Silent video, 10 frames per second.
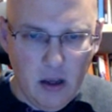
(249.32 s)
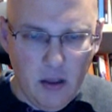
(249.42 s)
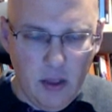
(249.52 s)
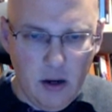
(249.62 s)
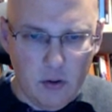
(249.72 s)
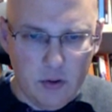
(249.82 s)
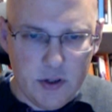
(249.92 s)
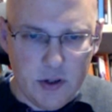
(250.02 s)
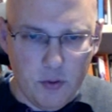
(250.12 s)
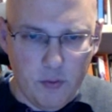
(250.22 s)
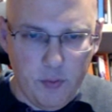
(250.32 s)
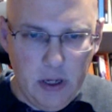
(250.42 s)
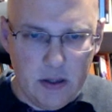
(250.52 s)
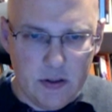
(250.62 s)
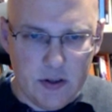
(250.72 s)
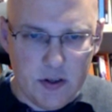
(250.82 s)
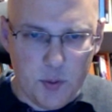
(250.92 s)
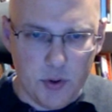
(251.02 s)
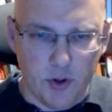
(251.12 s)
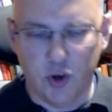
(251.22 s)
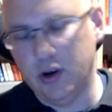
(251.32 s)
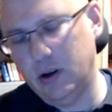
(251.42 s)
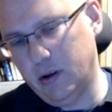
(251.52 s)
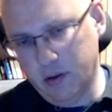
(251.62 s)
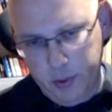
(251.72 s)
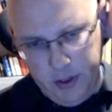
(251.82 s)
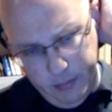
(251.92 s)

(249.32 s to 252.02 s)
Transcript: It also weakens his position a little bit.